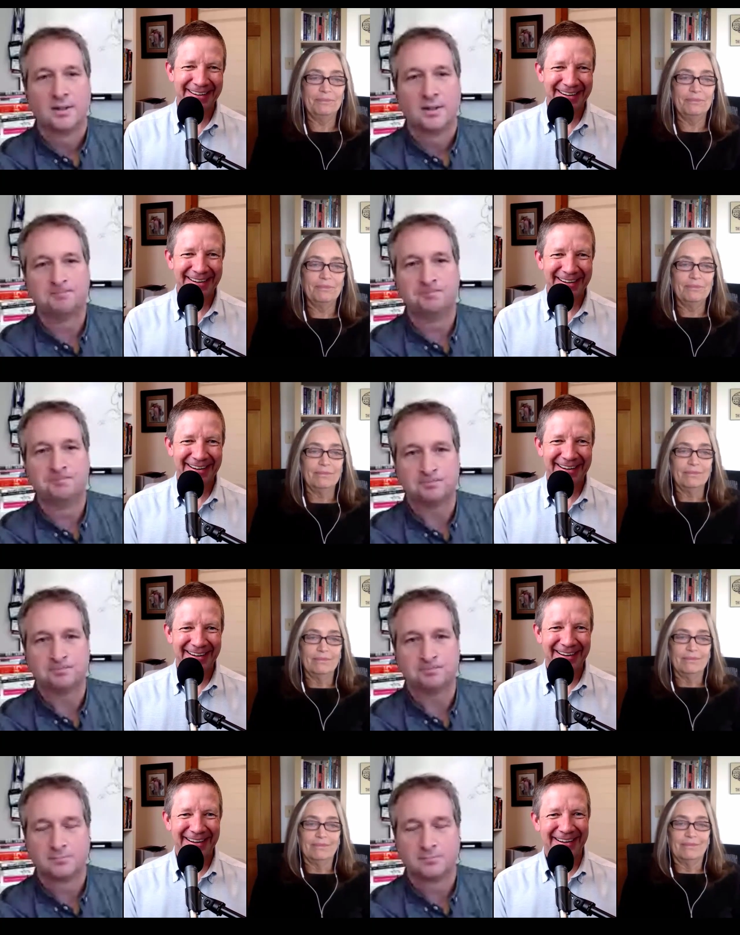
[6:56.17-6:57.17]
Speaker 1: Hmm.
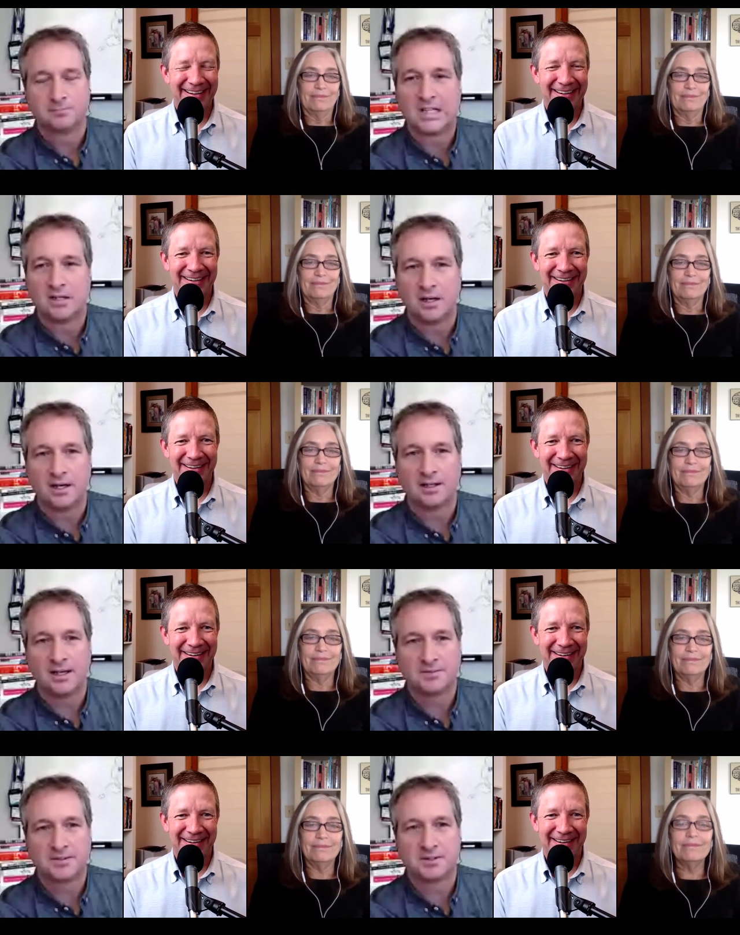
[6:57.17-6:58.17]
I'll
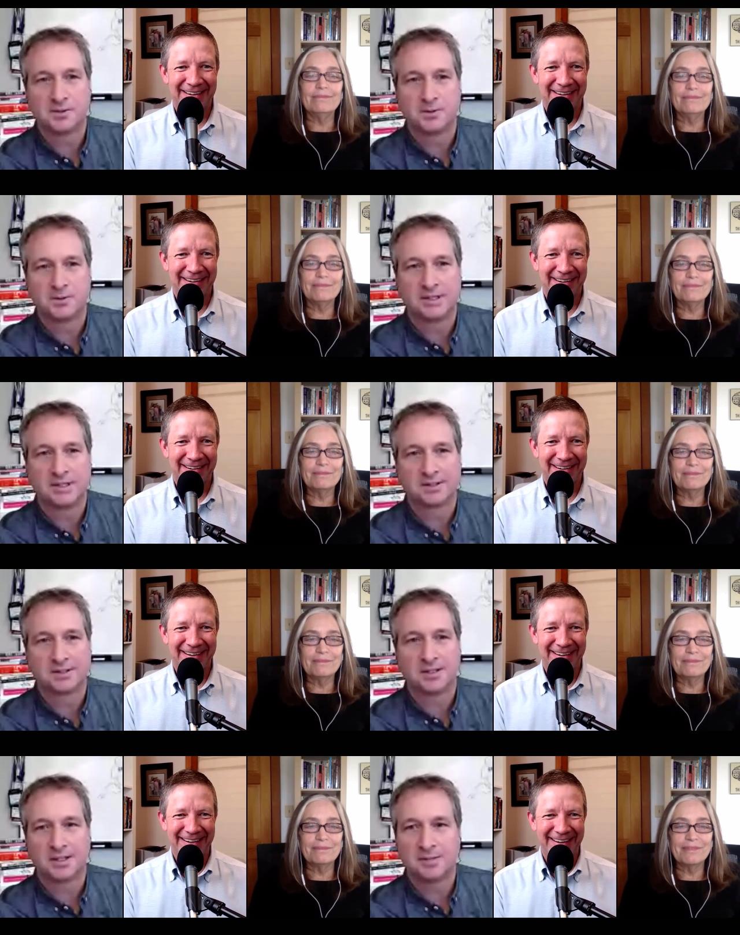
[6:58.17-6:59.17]
have to uh, call
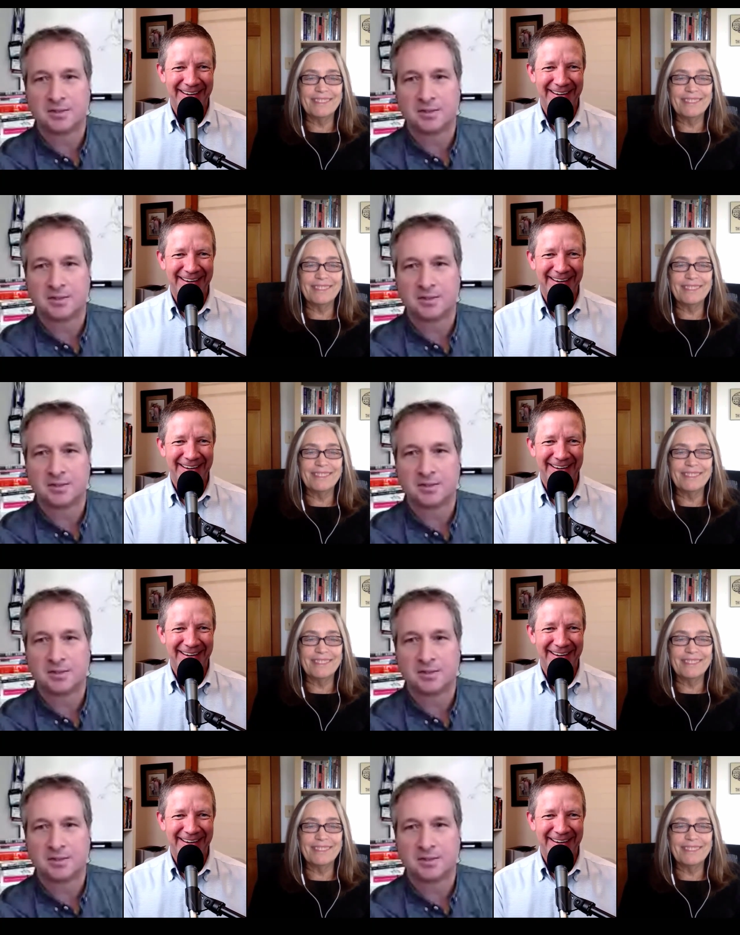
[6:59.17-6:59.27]
the cable